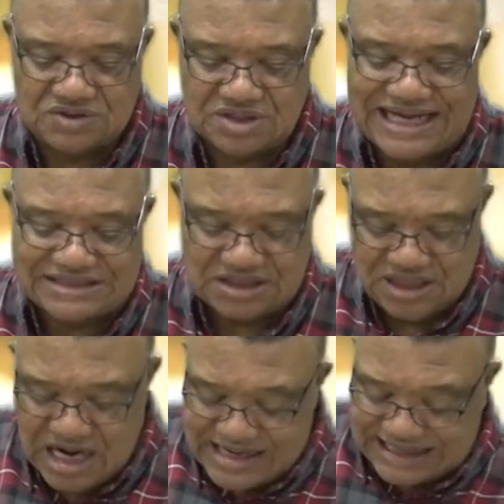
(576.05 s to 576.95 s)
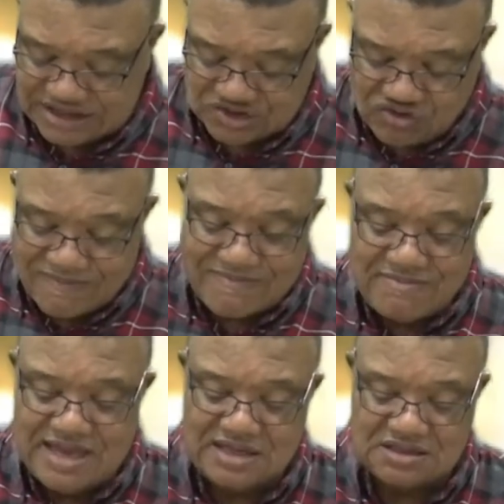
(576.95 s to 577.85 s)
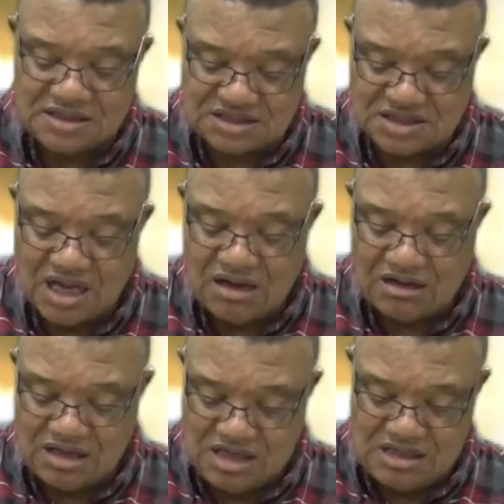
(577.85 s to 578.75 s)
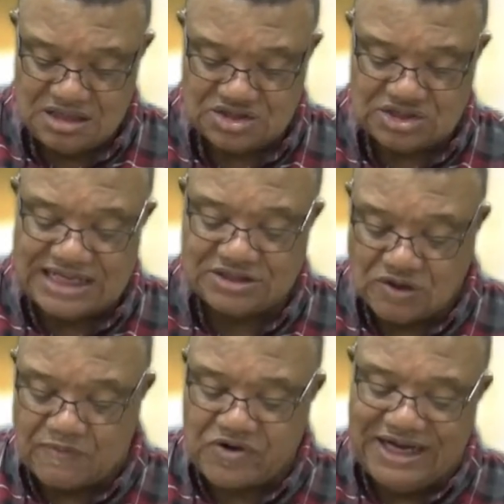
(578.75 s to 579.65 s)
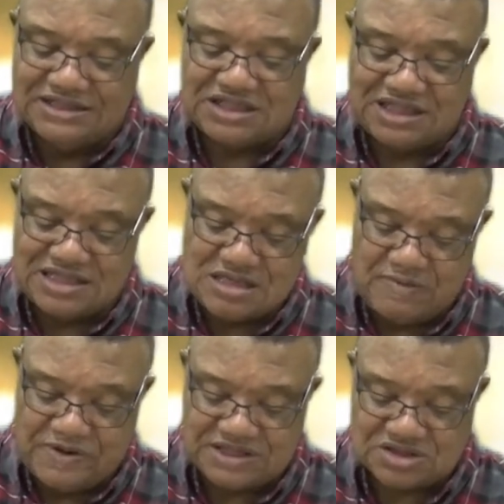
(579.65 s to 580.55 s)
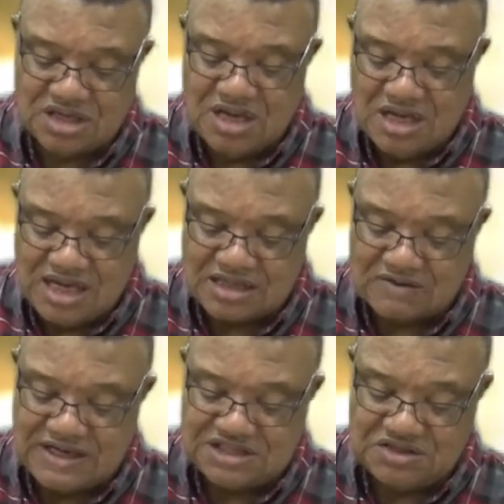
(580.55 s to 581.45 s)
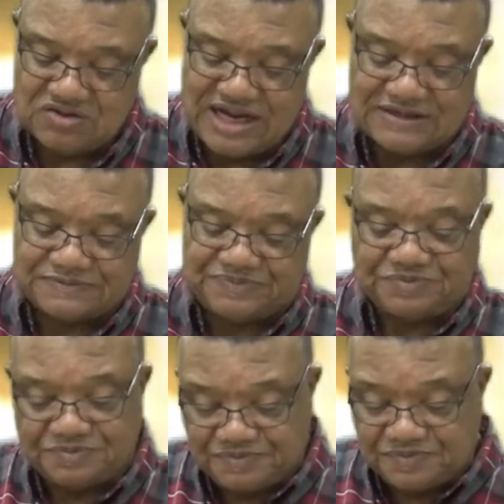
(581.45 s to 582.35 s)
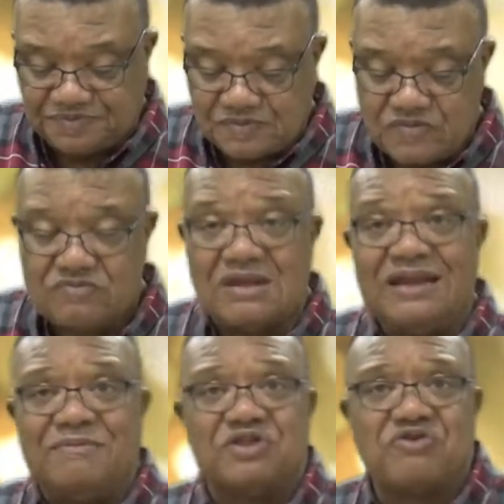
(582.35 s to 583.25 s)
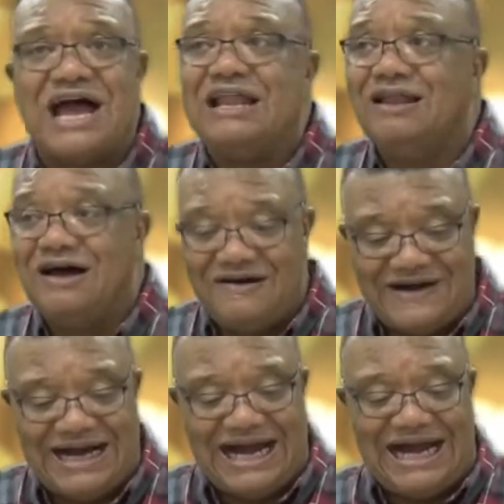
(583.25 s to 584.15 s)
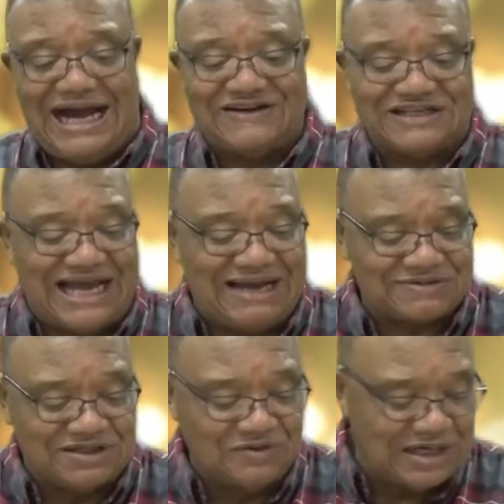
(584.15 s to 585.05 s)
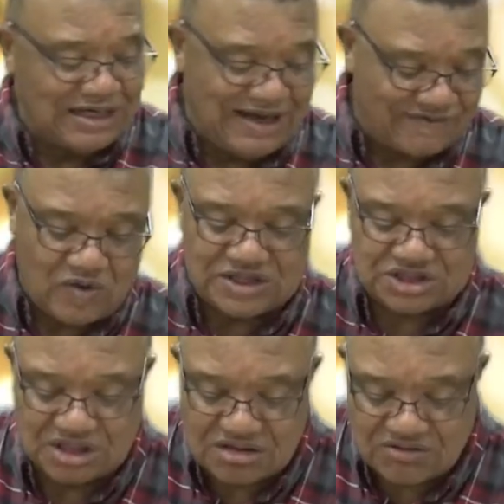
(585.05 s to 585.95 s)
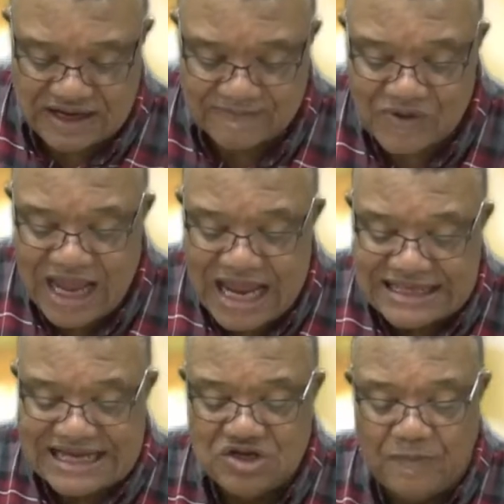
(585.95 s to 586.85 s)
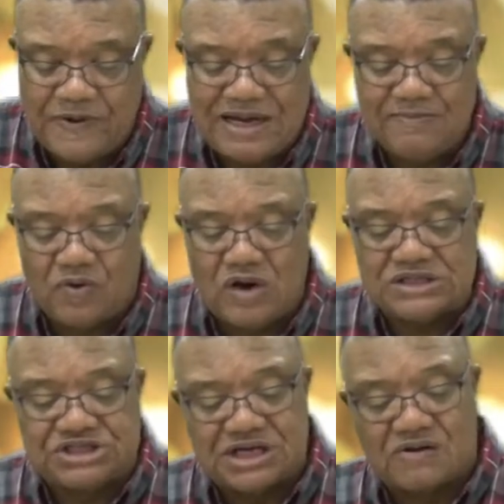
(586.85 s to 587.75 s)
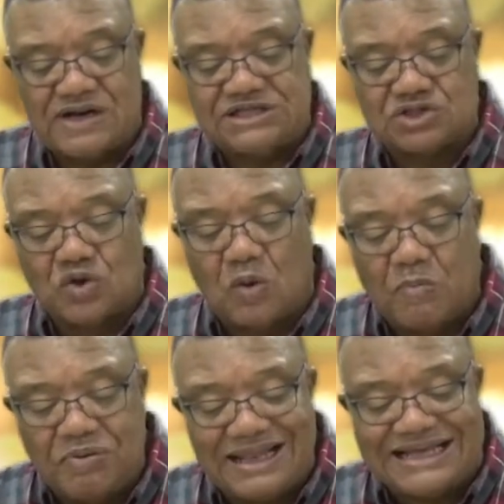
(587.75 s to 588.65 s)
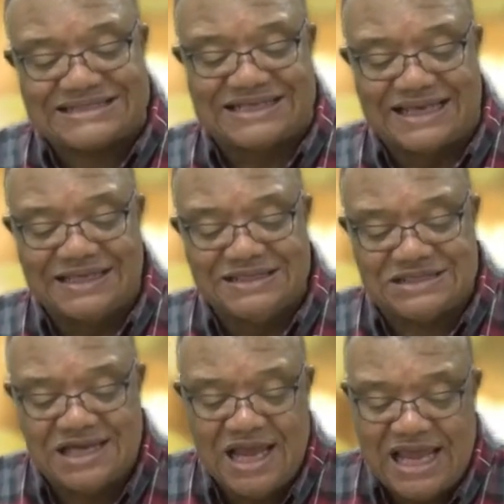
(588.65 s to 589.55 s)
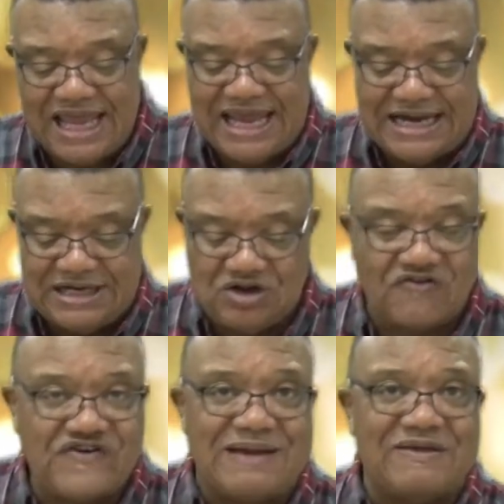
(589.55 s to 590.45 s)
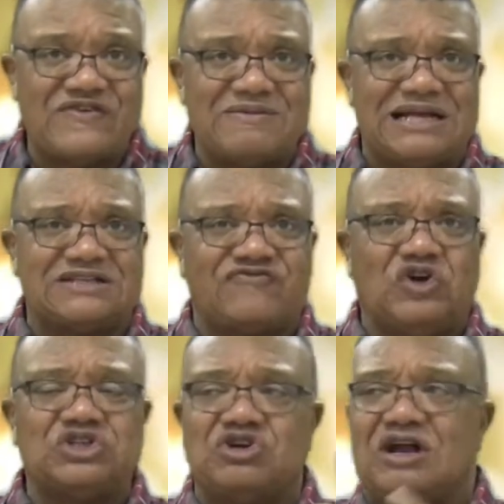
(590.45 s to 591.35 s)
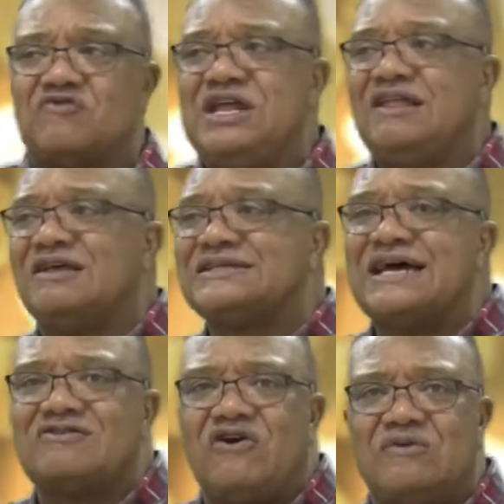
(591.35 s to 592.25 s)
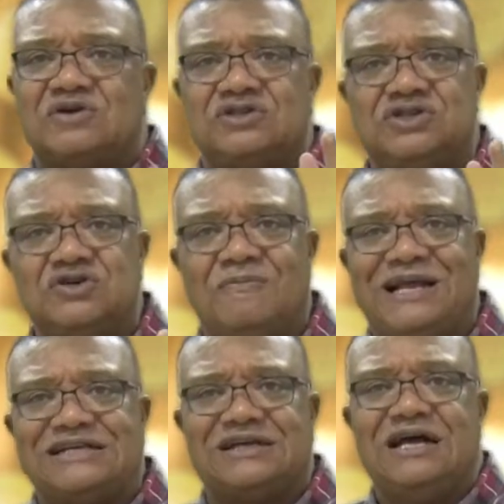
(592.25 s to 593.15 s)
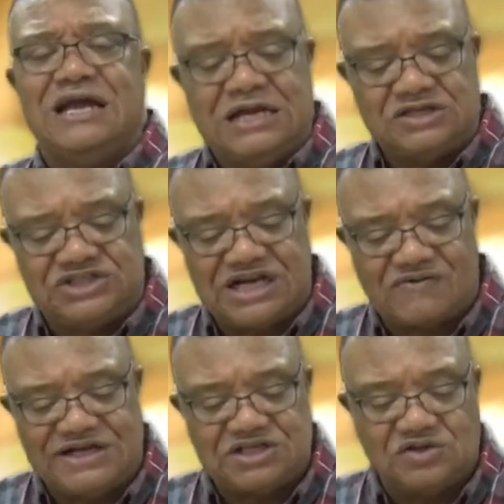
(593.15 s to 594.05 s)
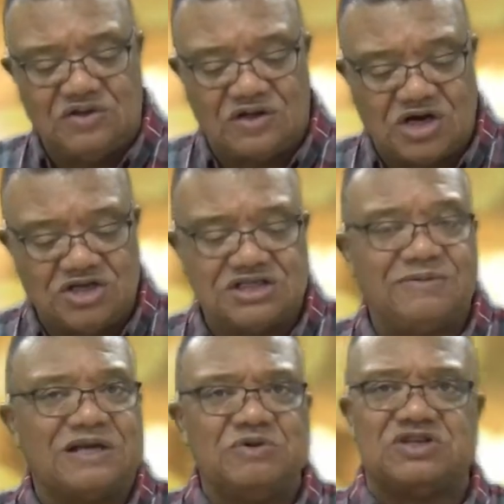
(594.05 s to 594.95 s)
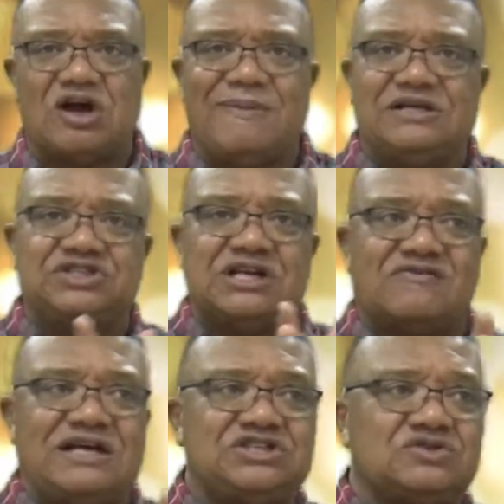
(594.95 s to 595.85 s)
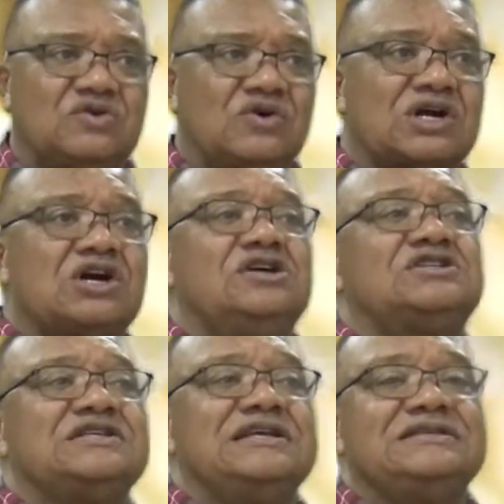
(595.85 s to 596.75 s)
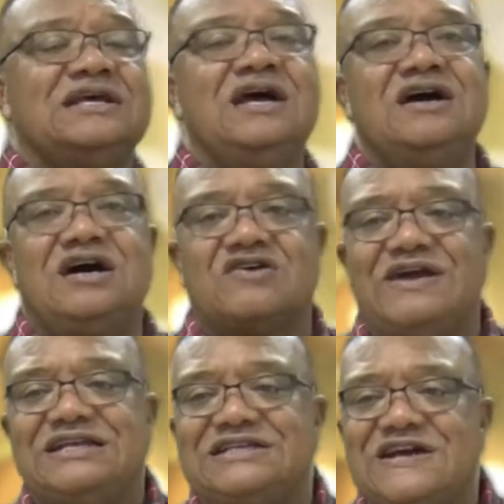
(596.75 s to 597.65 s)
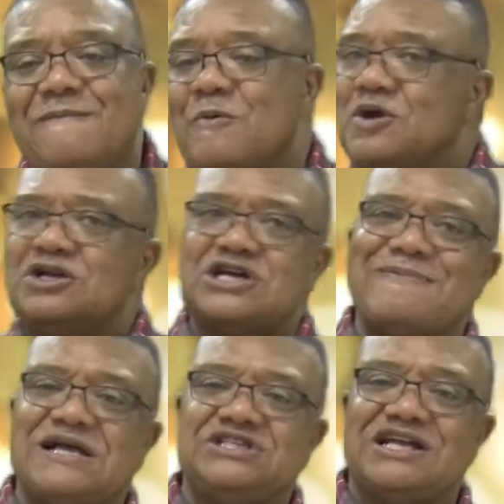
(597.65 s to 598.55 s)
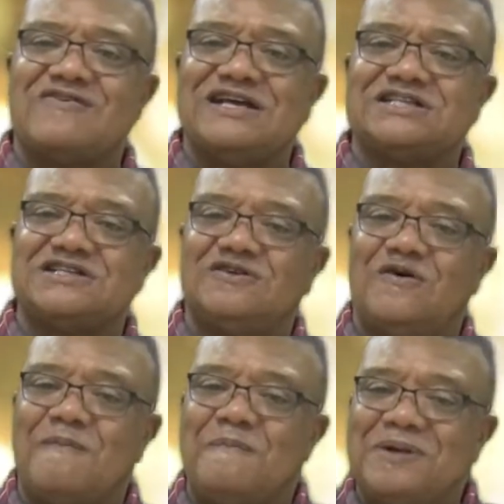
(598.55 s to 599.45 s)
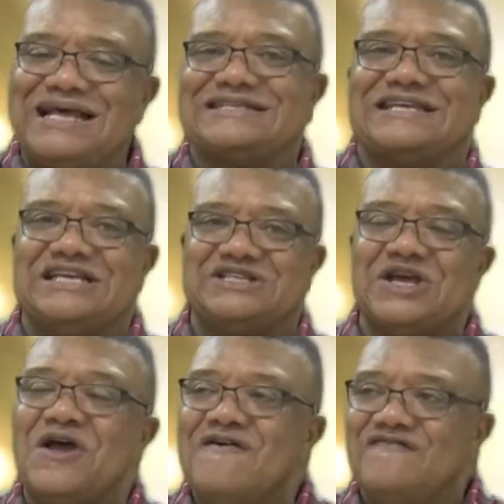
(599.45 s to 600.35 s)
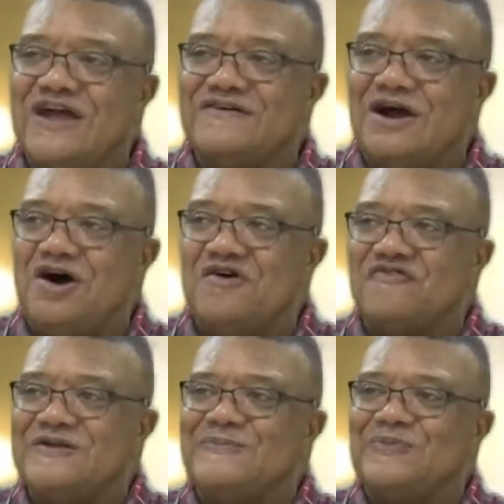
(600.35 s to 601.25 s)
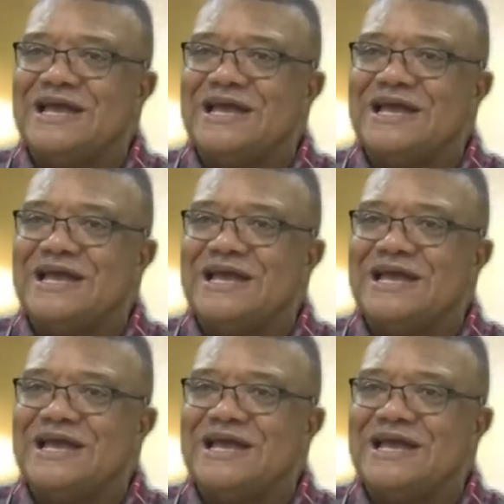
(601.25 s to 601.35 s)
So that's a tremendous loss. And so praising can help us in a great deal there. Number three, I absolutely love question three. Can you pinpoint generational blessings in your family? In fact, when I first started reading this, I thought we were going to do generational cursing, because we talk about generational cursings a great deal, but we don't talk about generational blessings very often.